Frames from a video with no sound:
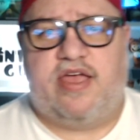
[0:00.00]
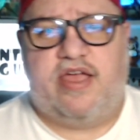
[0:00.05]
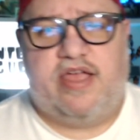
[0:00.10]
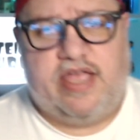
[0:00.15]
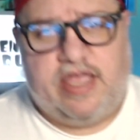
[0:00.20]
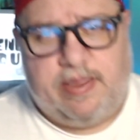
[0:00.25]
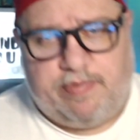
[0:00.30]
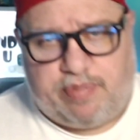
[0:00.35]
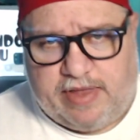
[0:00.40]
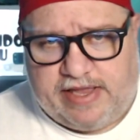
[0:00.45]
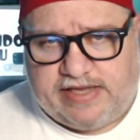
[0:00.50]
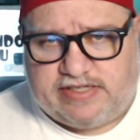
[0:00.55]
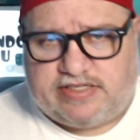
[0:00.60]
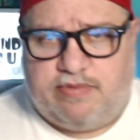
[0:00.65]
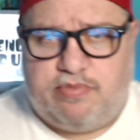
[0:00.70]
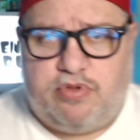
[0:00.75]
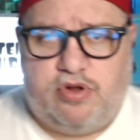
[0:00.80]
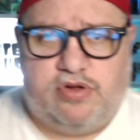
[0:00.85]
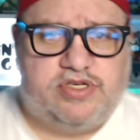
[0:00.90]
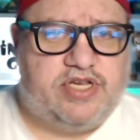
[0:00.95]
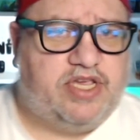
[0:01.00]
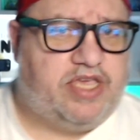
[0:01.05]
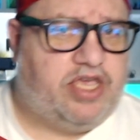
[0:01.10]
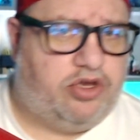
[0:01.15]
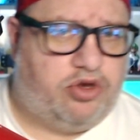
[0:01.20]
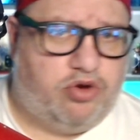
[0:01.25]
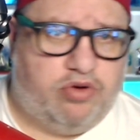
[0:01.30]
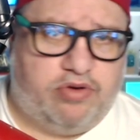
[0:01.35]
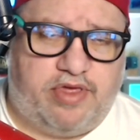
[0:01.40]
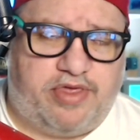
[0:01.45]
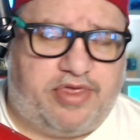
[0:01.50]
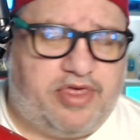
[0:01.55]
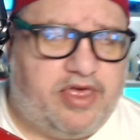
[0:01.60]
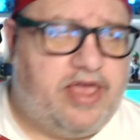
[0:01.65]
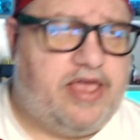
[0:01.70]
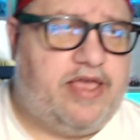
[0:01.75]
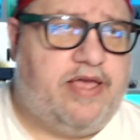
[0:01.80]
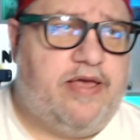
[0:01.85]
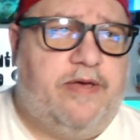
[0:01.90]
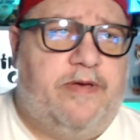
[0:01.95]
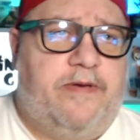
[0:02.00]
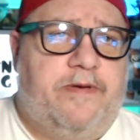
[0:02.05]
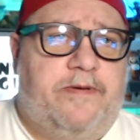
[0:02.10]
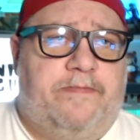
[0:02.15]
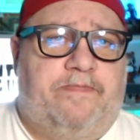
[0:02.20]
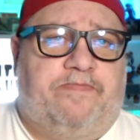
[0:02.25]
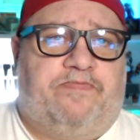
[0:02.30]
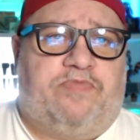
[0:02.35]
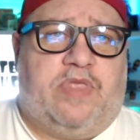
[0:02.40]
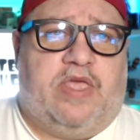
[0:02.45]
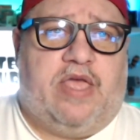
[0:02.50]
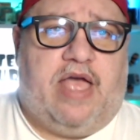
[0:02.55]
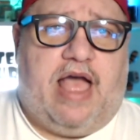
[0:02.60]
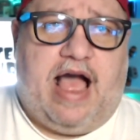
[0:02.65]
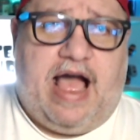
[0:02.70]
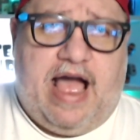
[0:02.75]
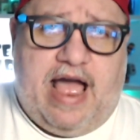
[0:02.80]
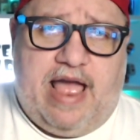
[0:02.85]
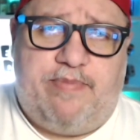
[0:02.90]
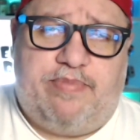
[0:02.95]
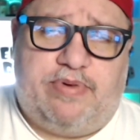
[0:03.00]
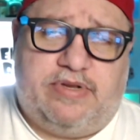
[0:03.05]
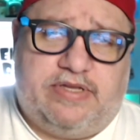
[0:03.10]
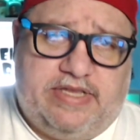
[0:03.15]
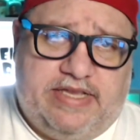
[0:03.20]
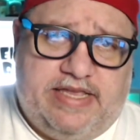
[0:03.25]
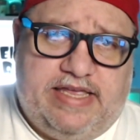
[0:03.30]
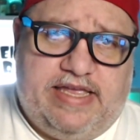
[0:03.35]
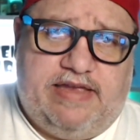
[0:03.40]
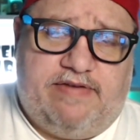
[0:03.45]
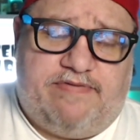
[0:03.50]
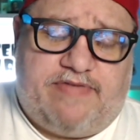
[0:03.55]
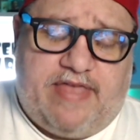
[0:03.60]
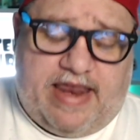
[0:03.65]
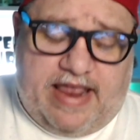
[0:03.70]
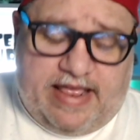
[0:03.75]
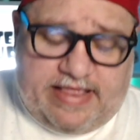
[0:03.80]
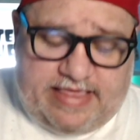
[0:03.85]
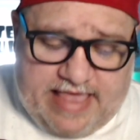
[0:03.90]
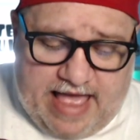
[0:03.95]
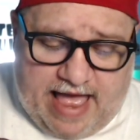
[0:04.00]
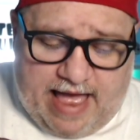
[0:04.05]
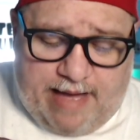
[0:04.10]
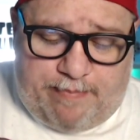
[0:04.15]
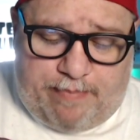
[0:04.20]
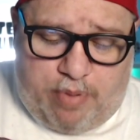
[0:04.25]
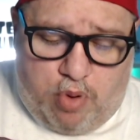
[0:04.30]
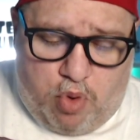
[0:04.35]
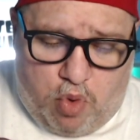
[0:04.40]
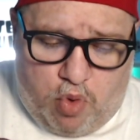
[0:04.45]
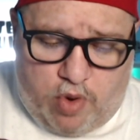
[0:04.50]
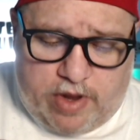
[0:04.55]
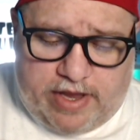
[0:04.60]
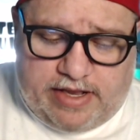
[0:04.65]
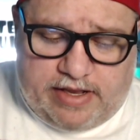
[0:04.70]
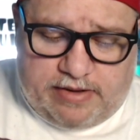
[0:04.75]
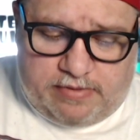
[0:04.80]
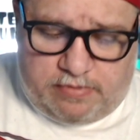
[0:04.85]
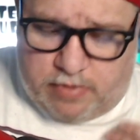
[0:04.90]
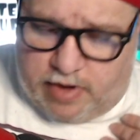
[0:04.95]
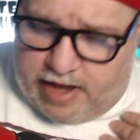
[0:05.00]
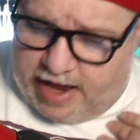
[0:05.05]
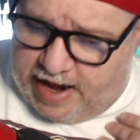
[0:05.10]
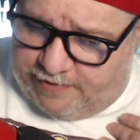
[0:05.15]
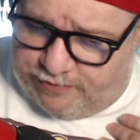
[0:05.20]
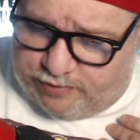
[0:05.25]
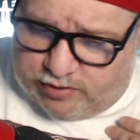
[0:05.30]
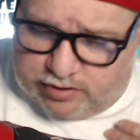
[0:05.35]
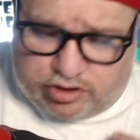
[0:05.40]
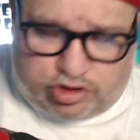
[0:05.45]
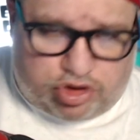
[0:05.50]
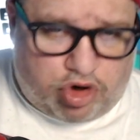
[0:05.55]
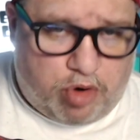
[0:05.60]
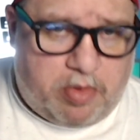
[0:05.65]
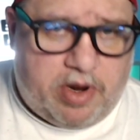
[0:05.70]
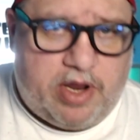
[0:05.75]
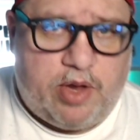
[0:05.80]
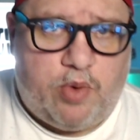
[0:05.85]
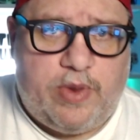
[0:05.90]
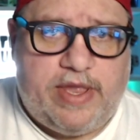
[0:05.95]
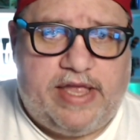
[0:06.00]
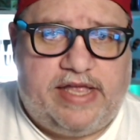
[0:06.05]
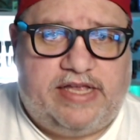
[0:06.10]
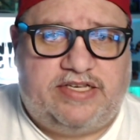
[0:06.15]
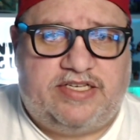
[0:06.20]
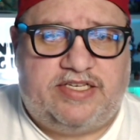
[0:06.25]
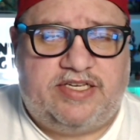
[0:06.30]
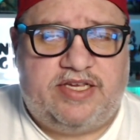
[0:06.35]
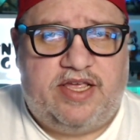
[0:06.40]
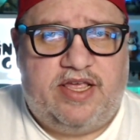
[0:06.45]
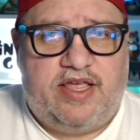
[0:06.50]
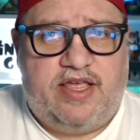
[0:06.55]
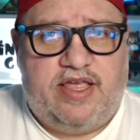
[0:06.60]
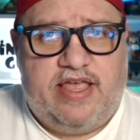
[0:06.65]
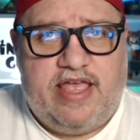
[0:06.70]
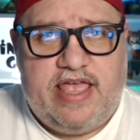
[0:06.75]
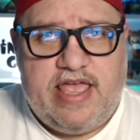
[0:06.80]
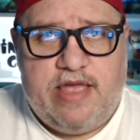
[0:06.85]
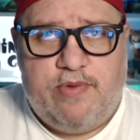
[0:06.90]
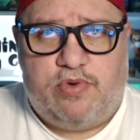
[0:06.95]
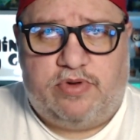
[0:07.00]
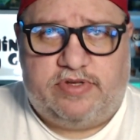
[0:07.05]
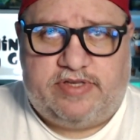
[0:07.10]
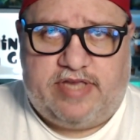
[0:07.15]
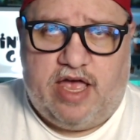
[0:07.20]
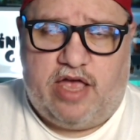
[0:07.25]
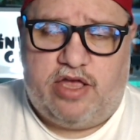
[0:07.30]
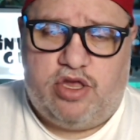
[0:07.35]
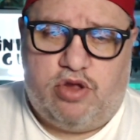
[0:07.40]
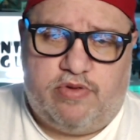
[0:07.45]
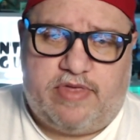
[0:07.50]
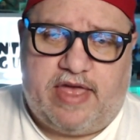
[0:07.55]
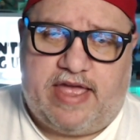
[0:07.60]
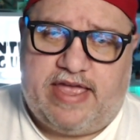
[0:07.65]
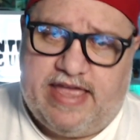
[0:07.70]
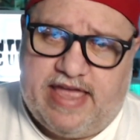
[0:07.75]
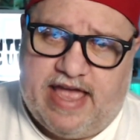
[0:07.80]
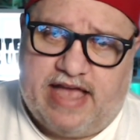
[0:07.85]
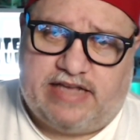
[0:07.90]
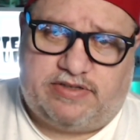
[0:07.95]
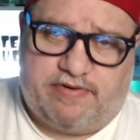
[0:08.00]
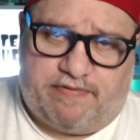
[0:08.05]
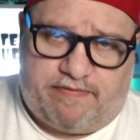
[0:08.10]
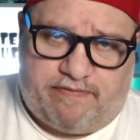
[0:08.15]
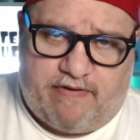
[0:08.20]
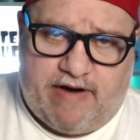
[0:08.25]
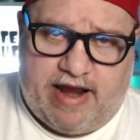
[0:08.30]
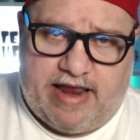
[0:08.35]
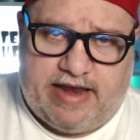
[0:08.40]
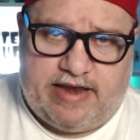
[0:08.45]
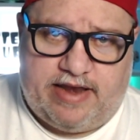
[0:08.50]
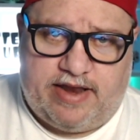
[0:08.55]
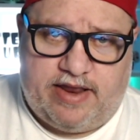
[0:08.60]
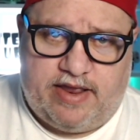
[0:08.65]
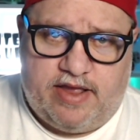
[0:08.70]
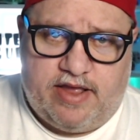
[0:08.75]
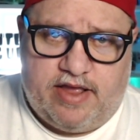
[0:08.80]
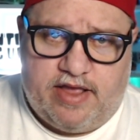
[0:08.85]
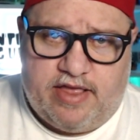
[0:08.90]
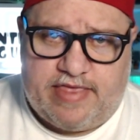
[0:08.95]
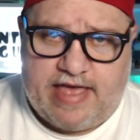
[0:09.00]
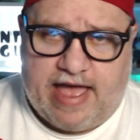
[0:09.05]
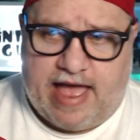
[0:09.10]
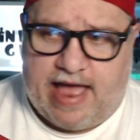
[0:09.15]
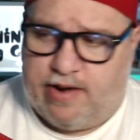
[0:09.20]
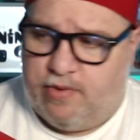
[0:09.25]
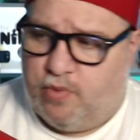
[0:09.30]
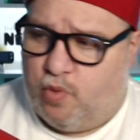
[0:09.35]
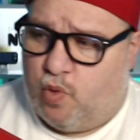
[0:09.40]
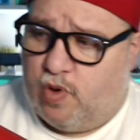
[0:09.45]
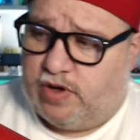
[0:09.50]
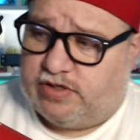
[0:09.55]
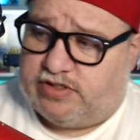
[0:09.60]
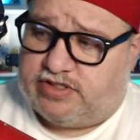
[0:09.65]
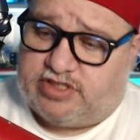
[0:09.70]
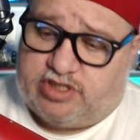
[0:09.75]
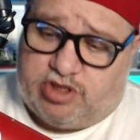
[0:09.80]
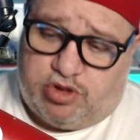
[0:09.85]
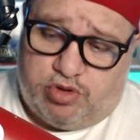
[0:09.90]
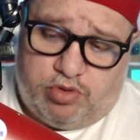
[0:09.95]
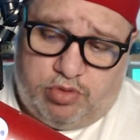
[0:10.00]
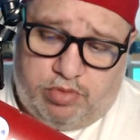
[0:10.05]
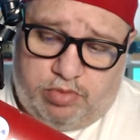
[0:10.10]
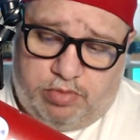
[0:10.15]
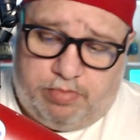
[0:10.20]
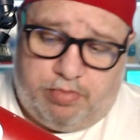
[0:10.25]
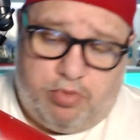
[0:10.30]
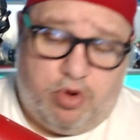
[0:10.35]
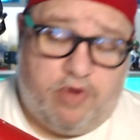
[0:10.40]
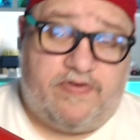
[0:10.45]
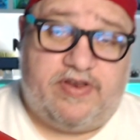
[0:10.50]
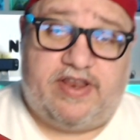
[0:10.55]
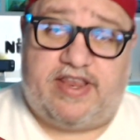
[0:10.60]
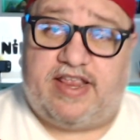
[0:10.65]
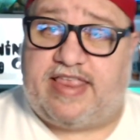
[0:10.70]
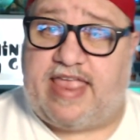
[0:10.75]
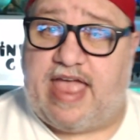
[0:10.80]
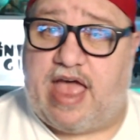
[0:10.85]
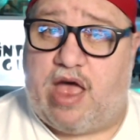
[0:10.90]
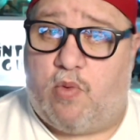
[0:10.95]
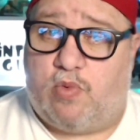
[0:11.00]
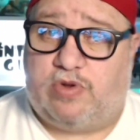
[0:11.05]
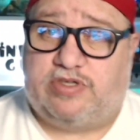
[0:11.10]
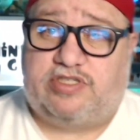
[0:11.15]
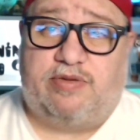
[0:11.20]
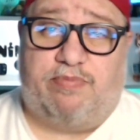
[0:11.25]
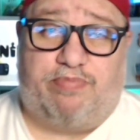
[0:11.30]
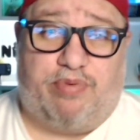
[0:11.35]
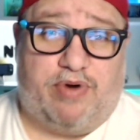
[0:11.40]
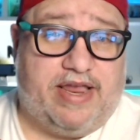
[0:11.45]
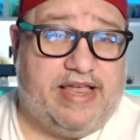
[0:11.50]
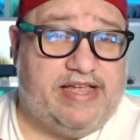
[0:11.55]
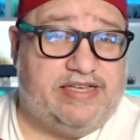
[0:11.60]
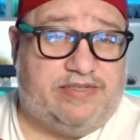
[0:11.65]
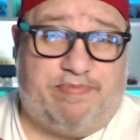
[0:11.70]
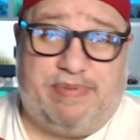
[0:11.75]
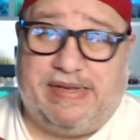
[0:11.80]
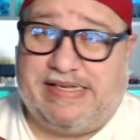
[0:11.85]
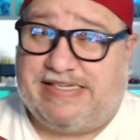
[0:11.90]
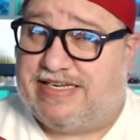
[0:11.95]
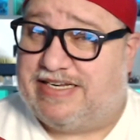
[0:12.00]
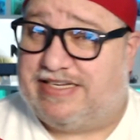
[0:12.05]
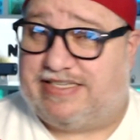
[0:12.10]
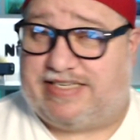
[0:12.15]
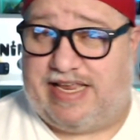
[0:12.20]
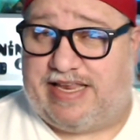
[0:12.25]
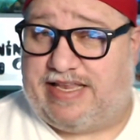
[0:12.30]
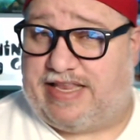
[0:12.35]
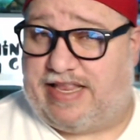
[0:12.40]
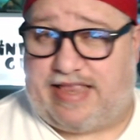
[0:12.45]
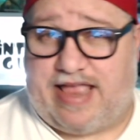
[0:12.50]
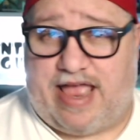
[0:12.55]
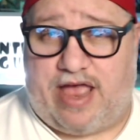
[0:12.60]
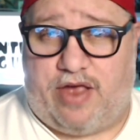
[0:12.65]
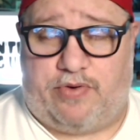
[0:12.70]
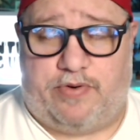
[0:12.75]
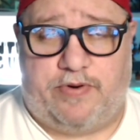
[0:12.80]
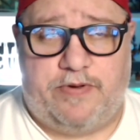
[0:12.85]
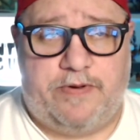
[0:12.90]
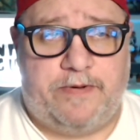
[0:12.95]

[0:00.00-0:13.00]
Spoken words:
he plays the music, you do the thing. I believe that at that point, after so many weeks, he will tell you that he has a friend that wants to move into town, wants to bring his business into town.